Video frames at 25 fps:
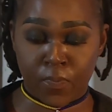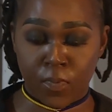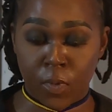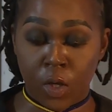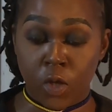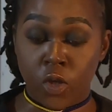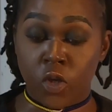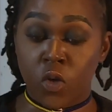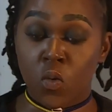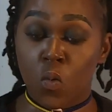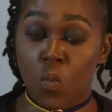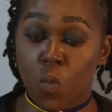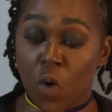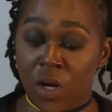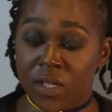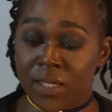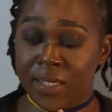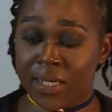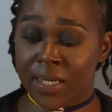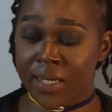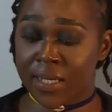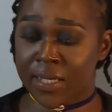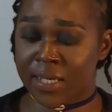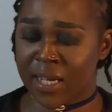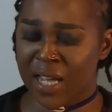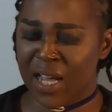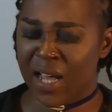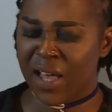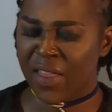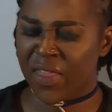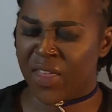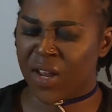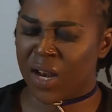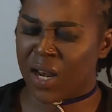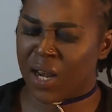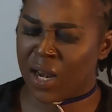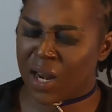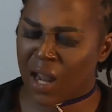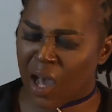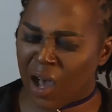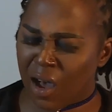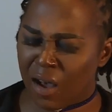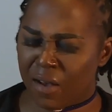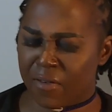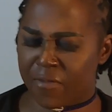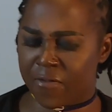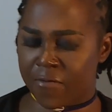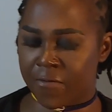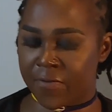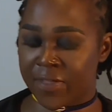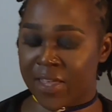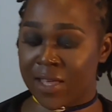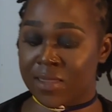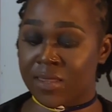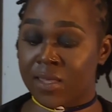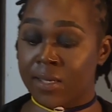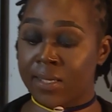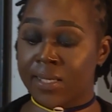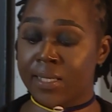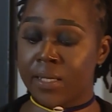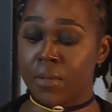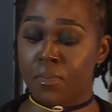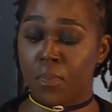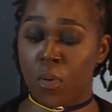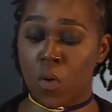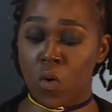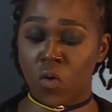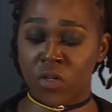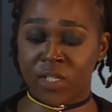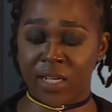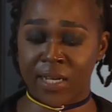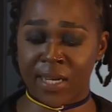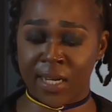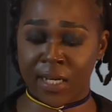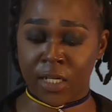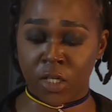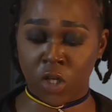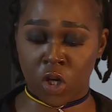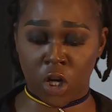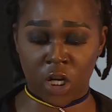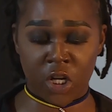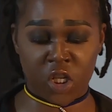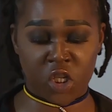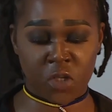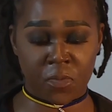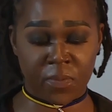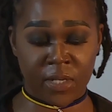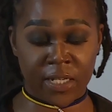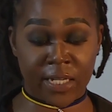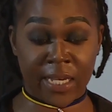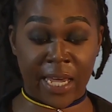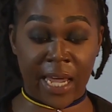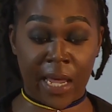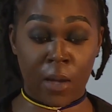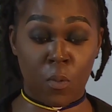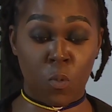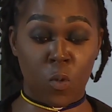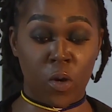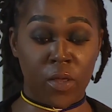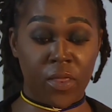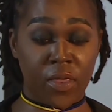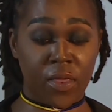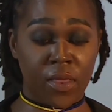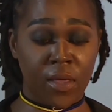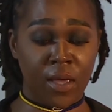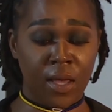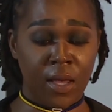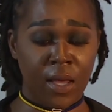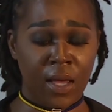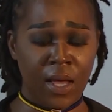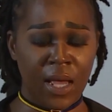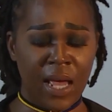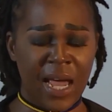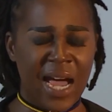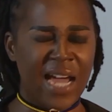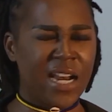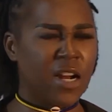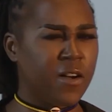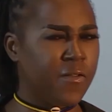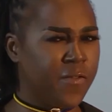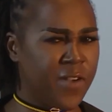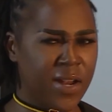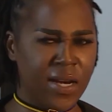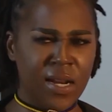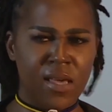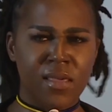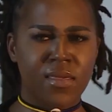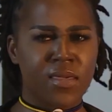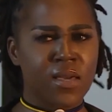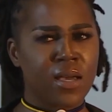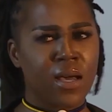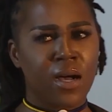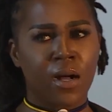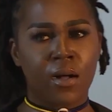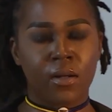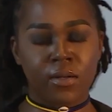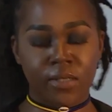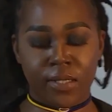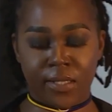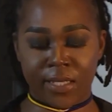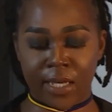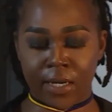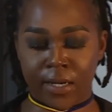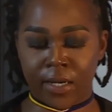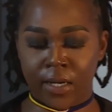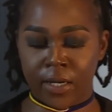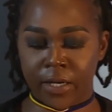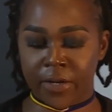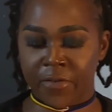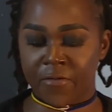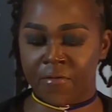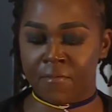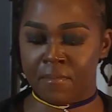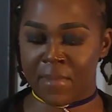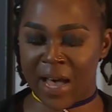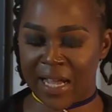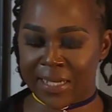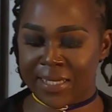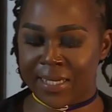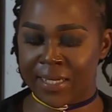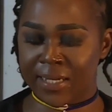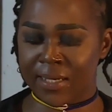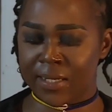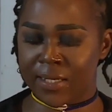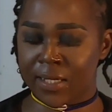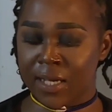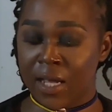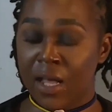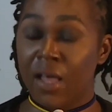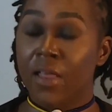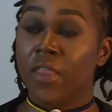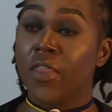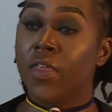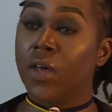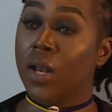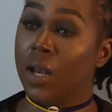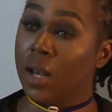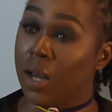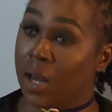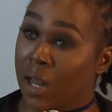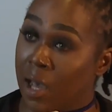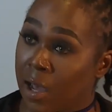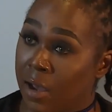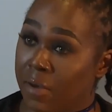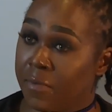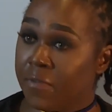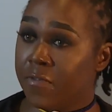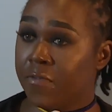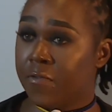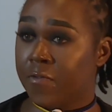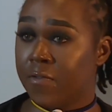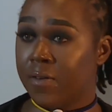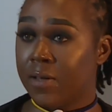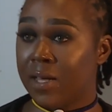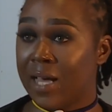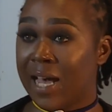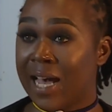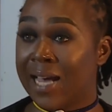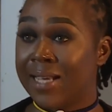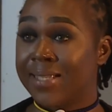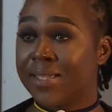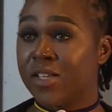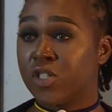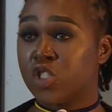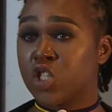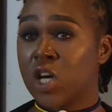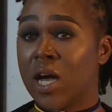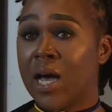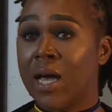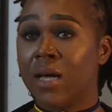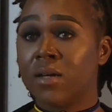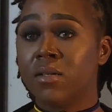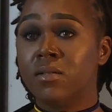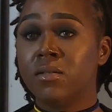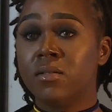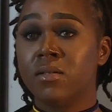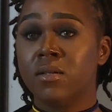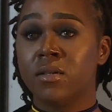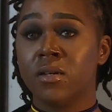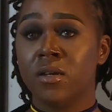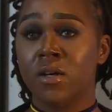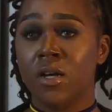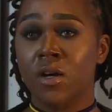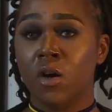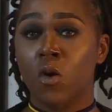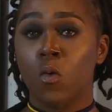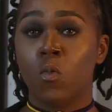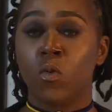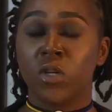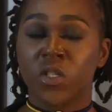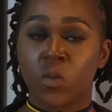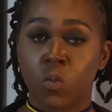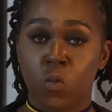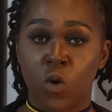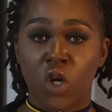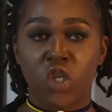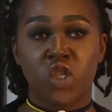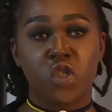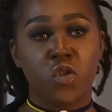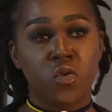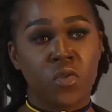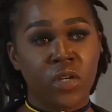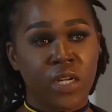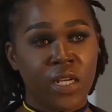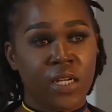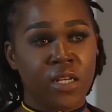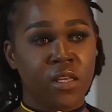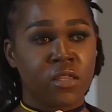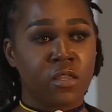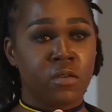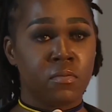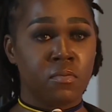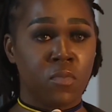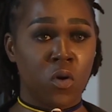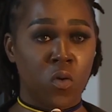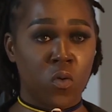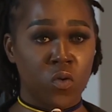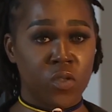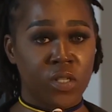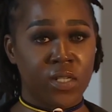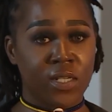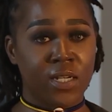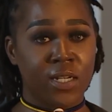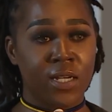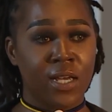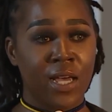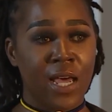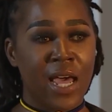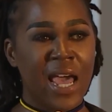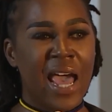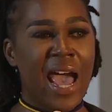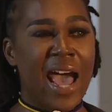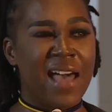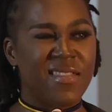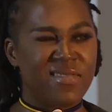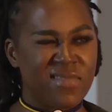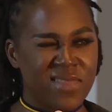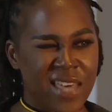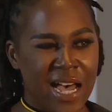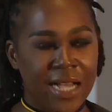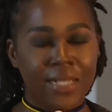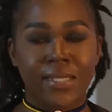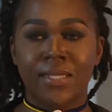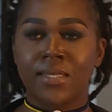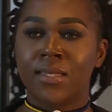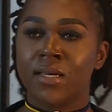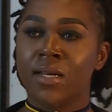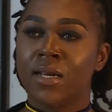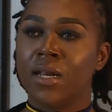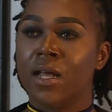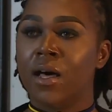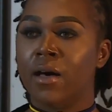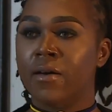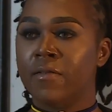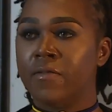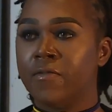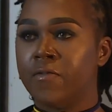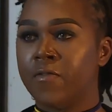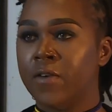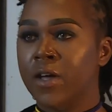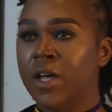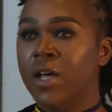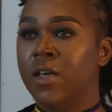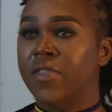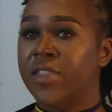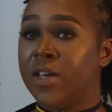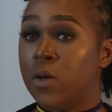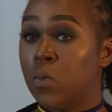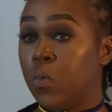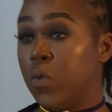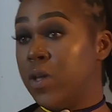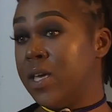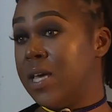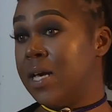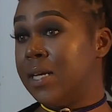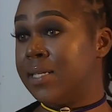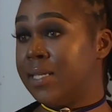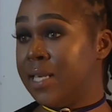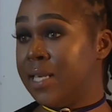You wanted the love that this support and acknowledgement came with. And of anything else that could have mattered, the love as a child was what you needed the most. And that's the love that we as